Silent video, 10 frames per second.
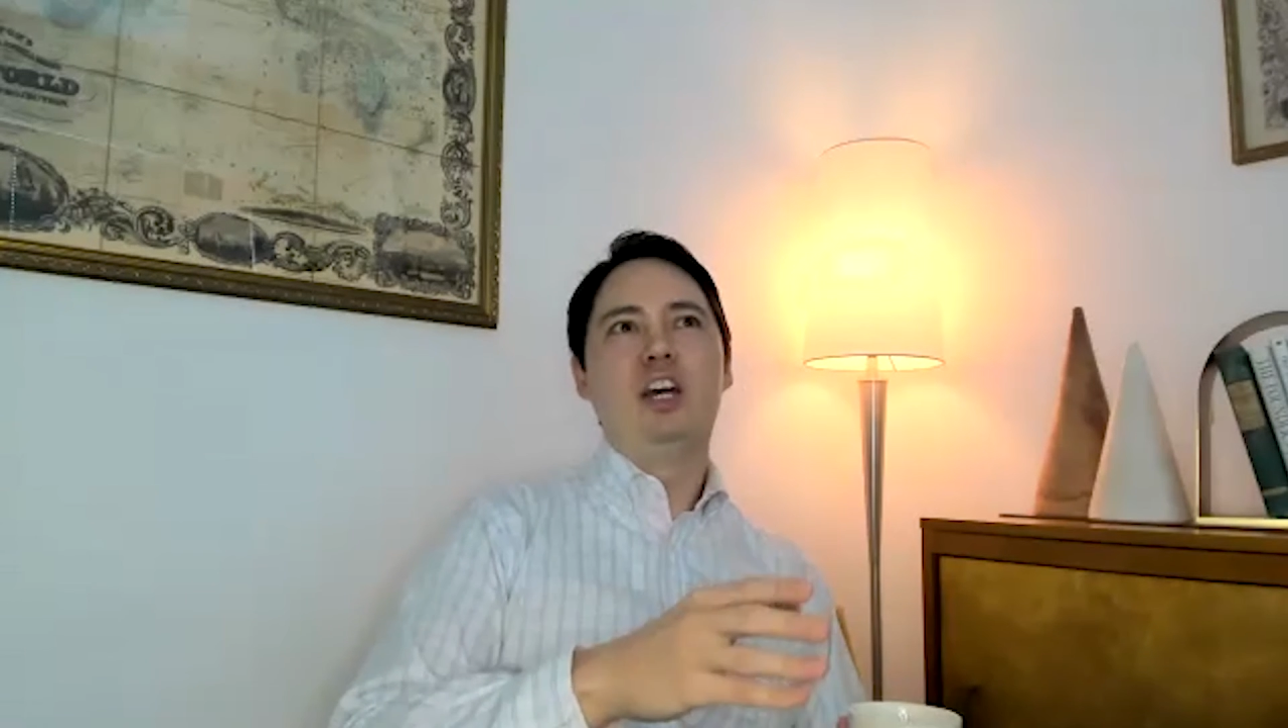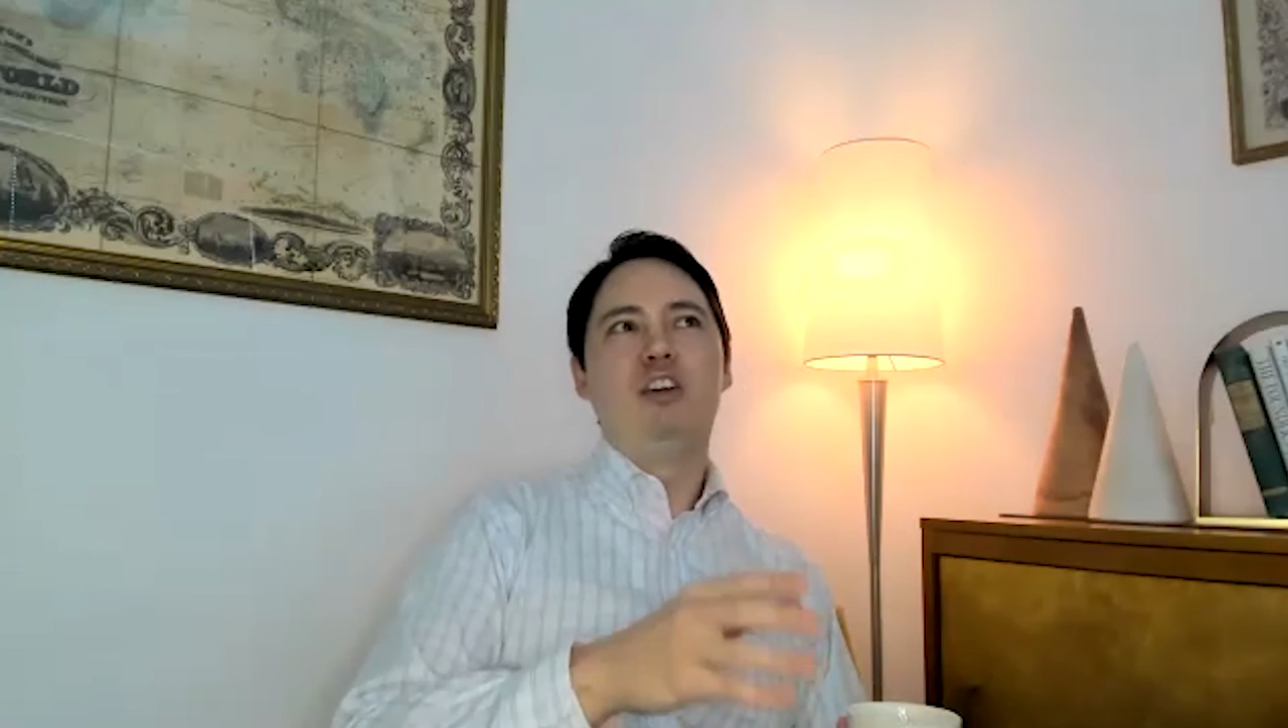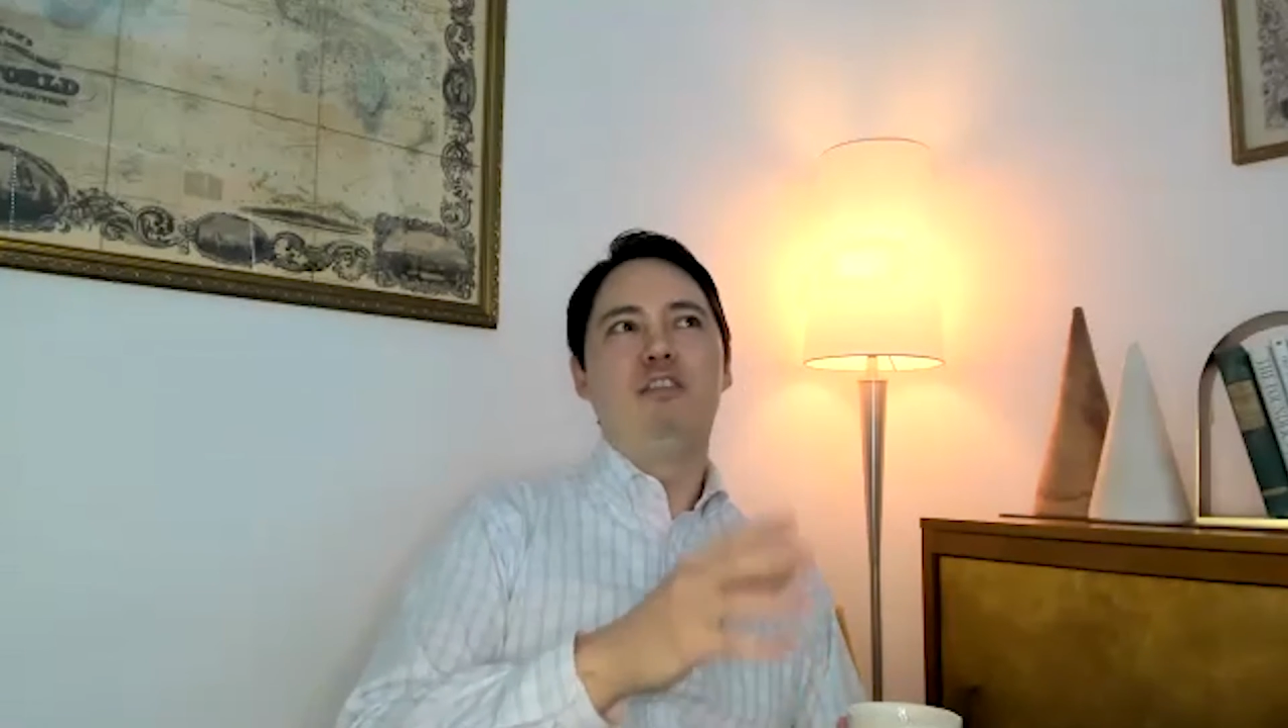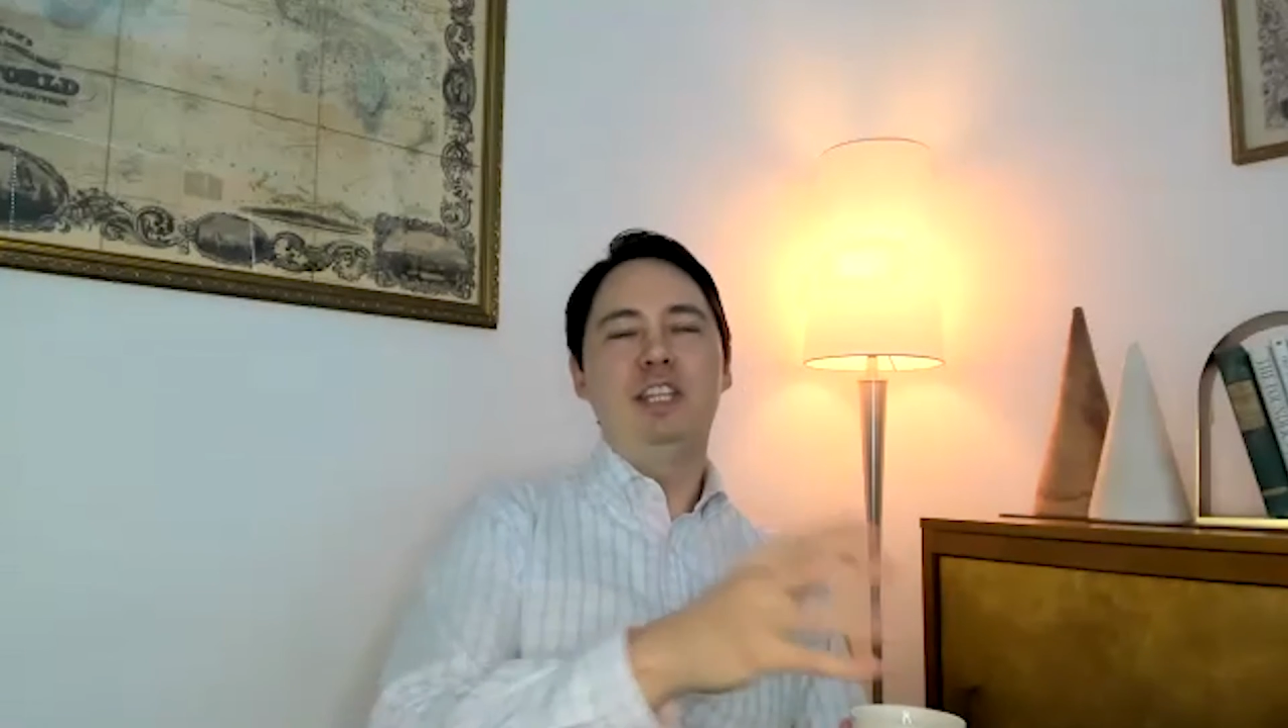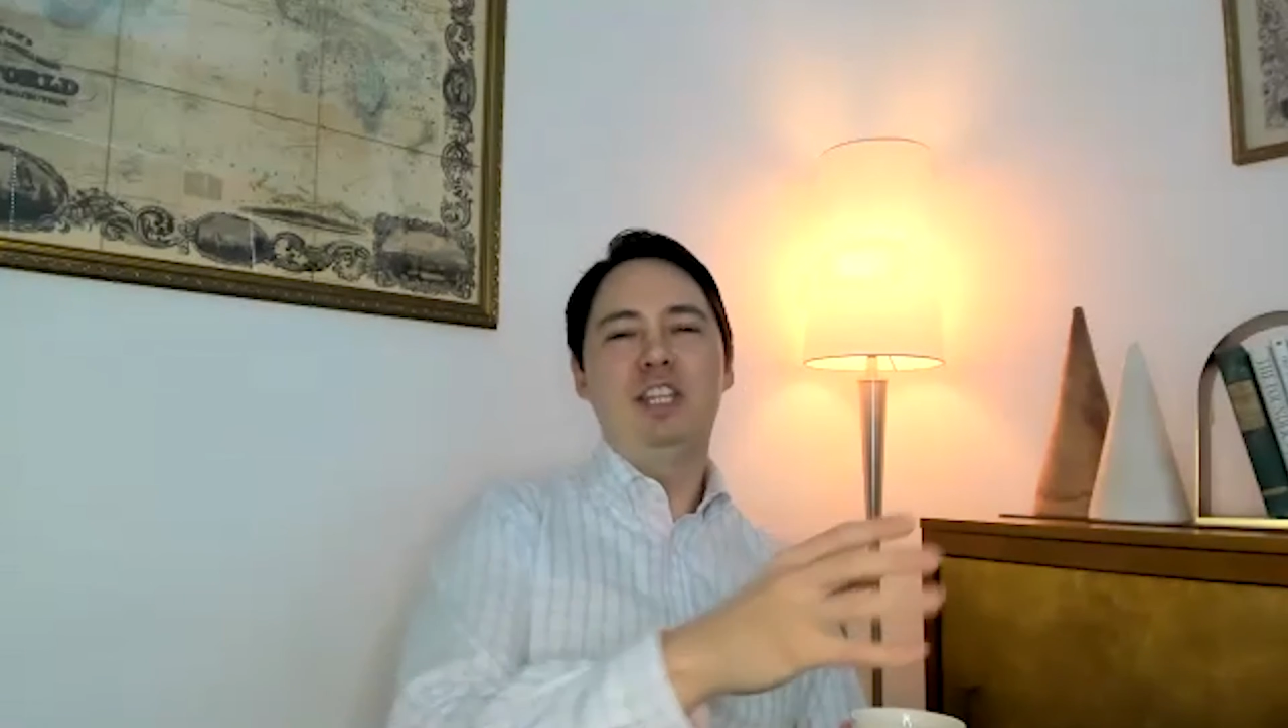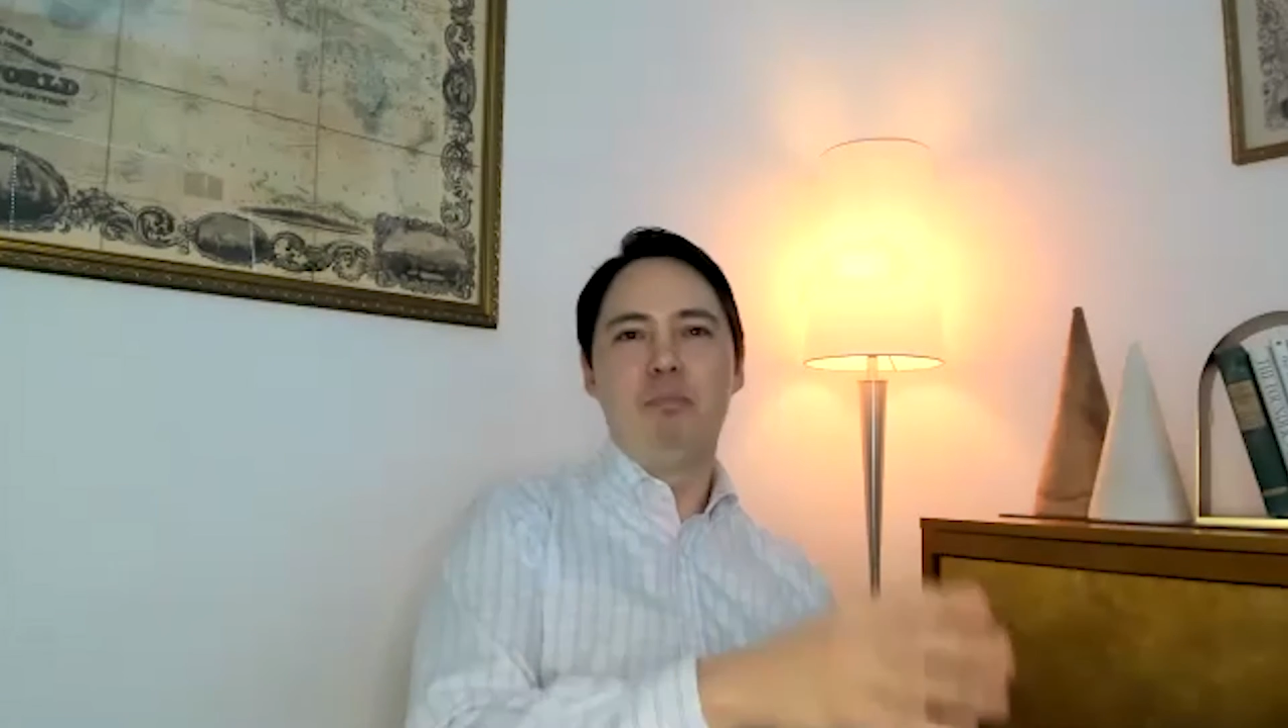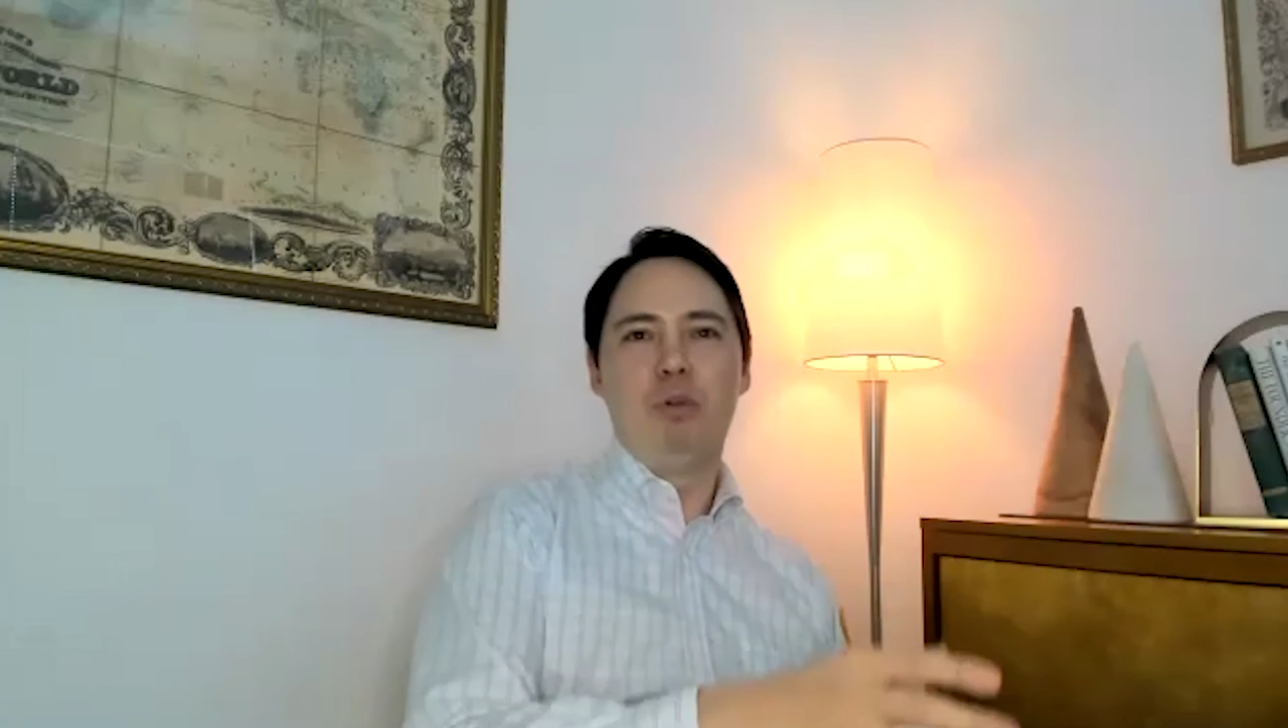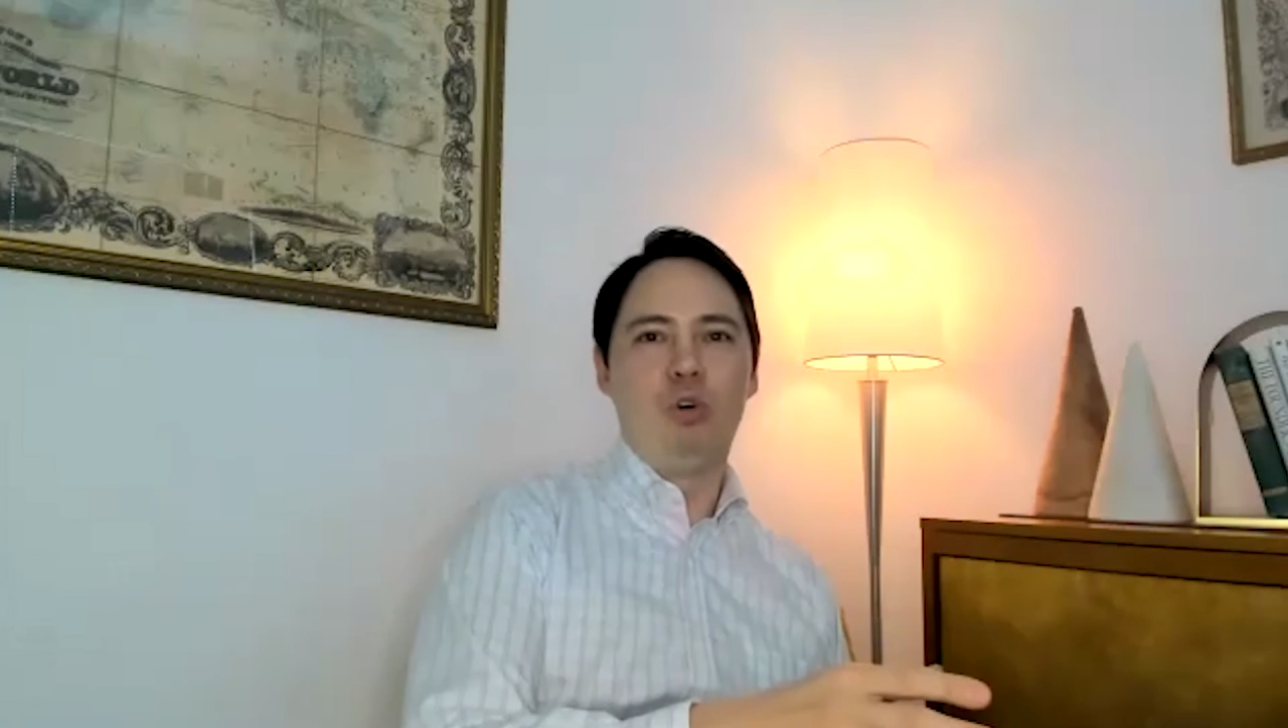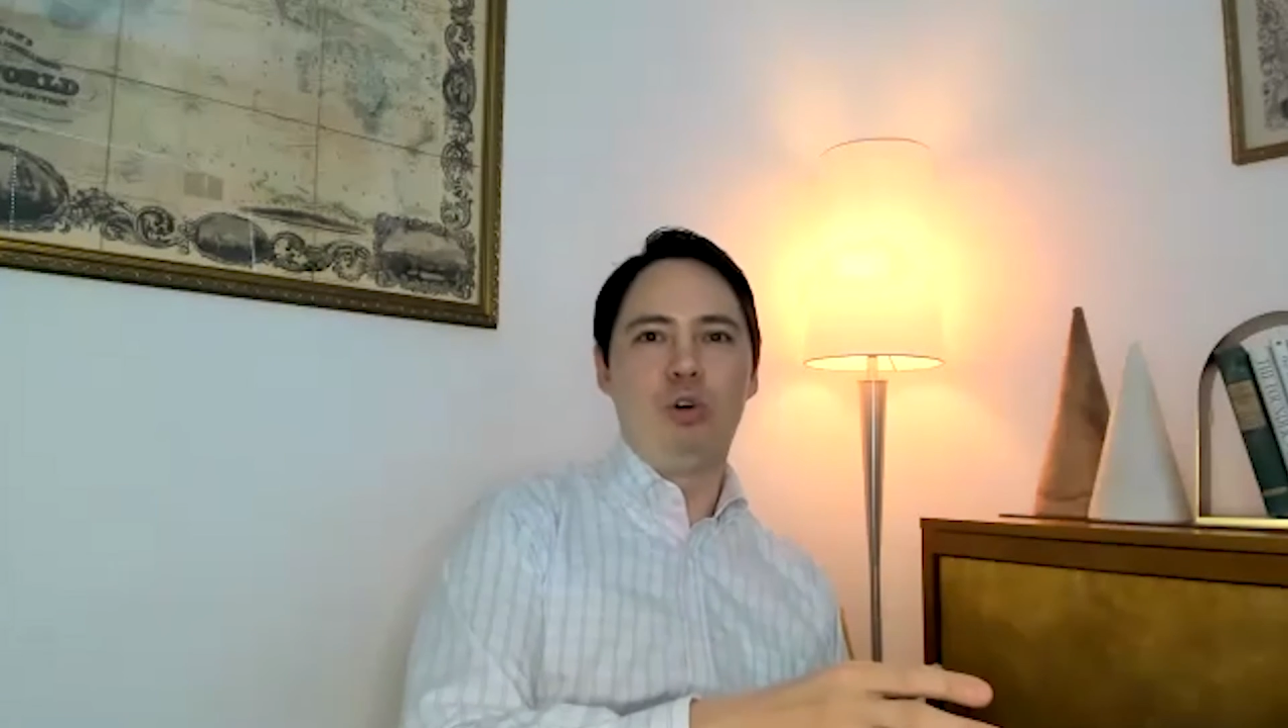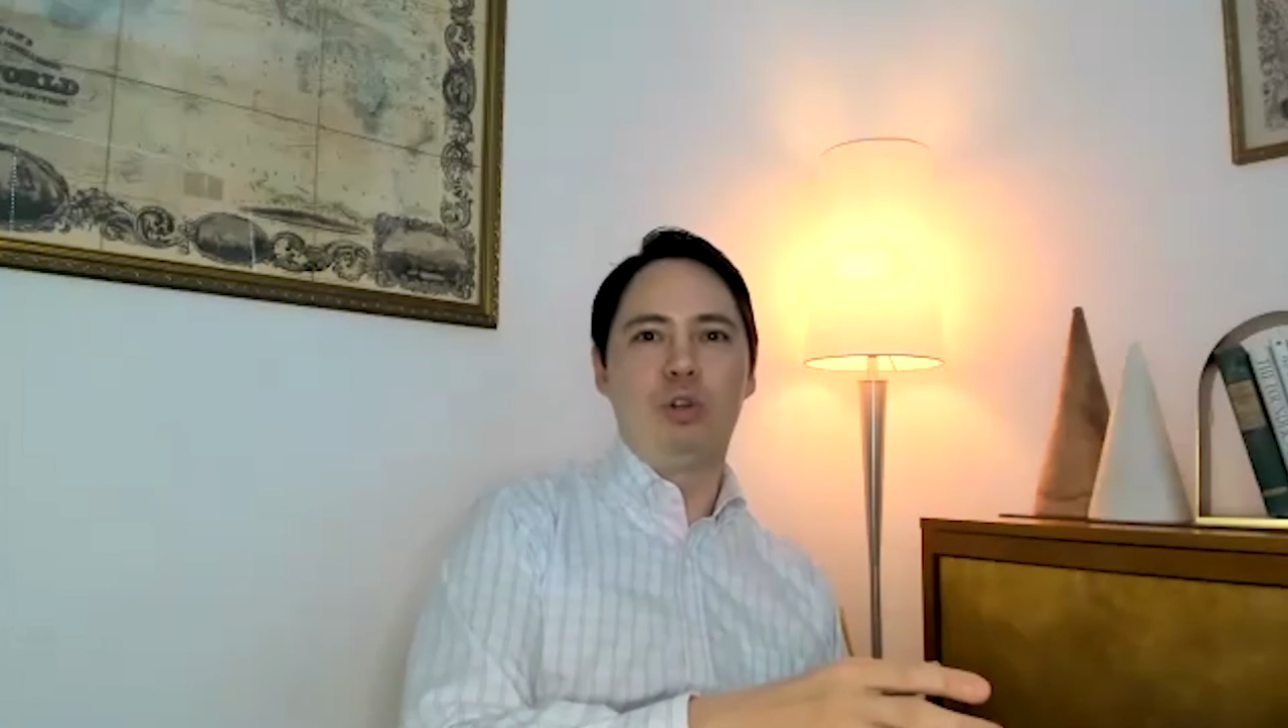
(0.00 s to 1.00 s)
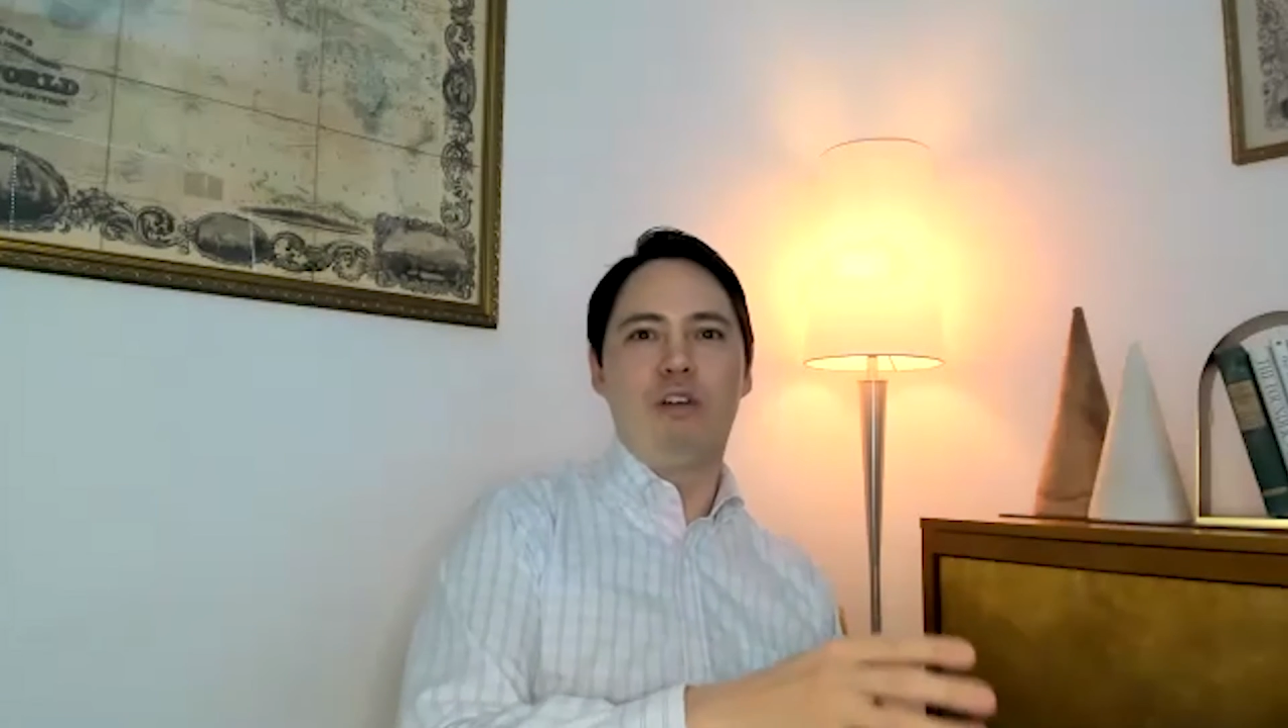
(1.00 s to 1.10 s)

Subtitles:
fit the mold